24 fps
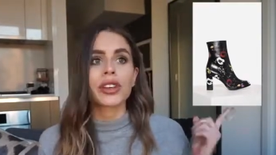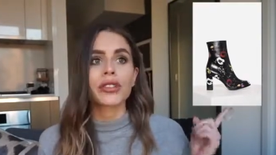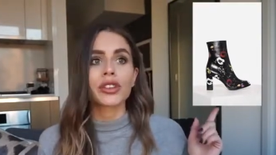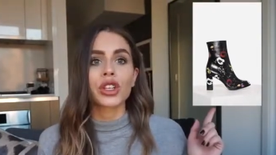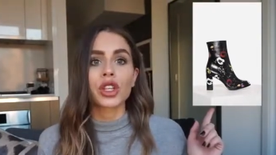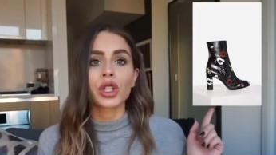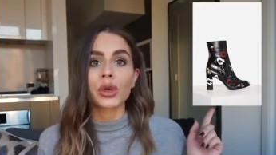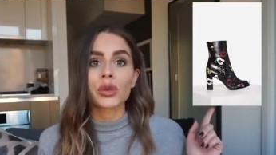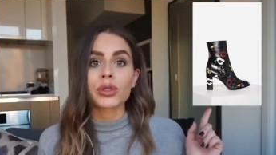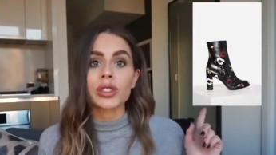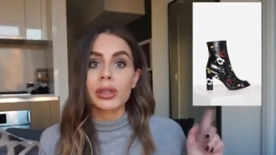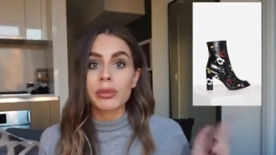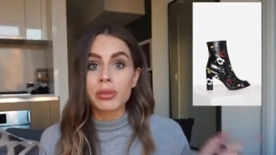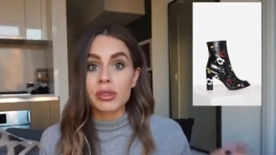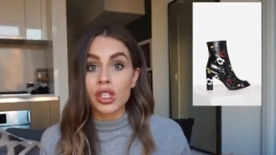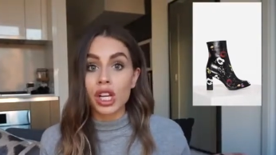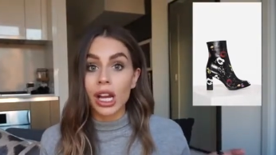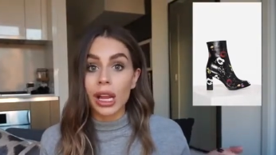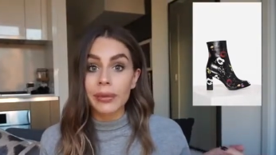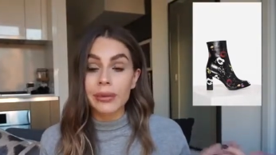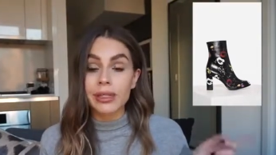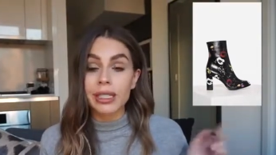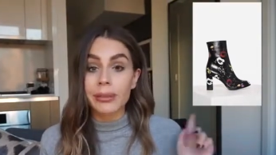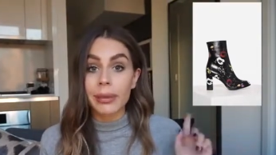If you
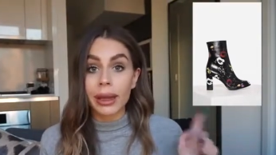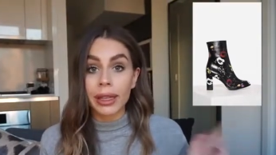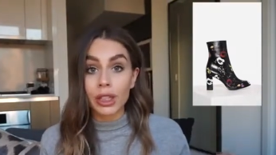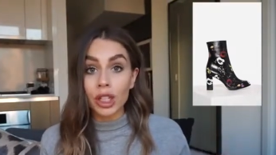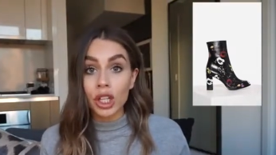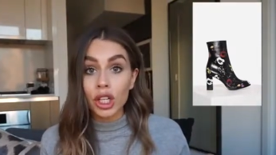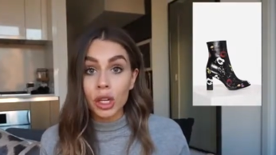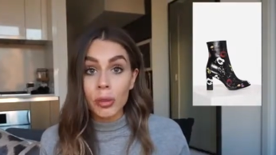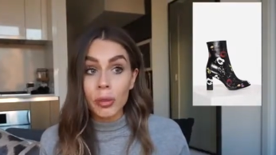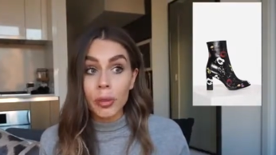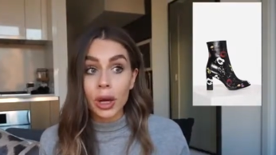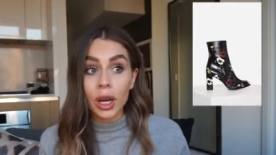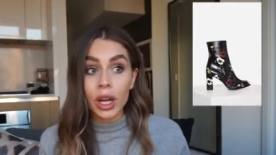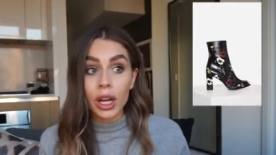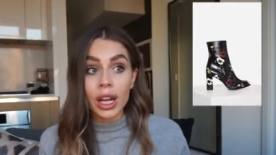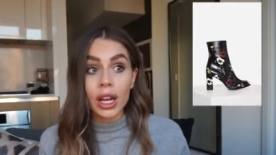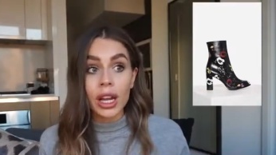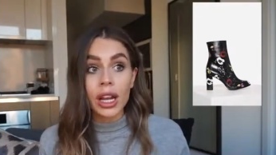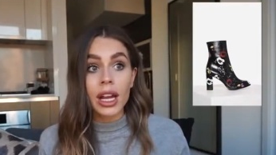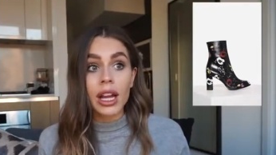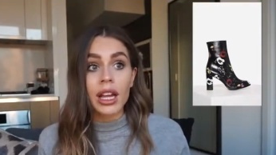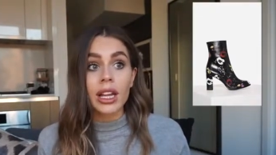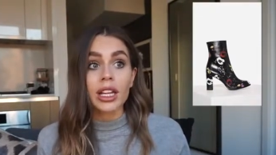subscribe to my lookbook,